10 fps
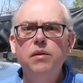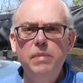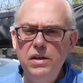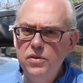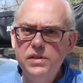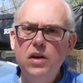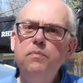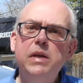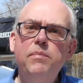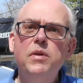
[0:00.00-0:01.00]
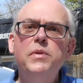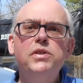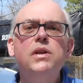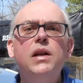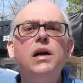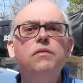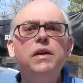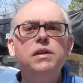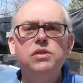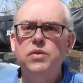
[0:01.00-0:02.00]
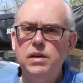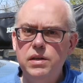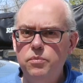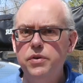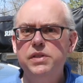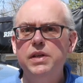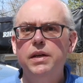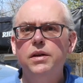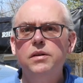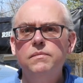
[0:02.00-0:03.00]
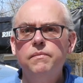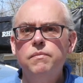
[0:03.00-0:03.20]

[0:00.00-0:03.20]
180 watt solar panel about a year ago for